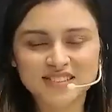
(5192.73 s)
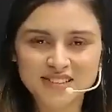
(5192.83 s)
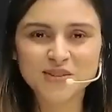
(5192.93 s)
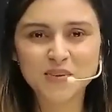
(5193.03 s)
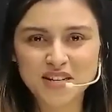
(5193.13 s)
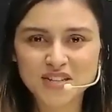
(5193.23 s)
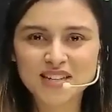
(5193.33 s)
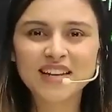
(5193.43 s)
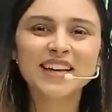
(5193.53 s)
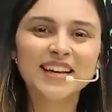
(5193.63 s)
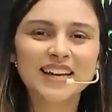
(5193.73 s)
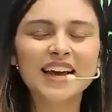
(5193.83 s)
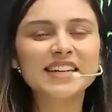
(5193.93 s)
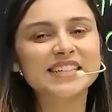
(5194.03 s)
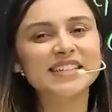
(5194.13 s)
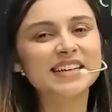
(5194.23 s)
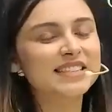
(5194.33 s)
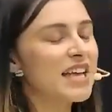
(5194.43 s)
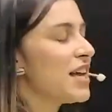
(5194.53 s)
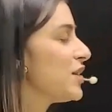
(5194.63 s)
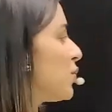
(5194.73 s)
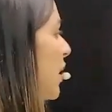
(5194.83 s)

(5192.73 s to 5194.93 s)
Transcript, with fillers: this question right yes so i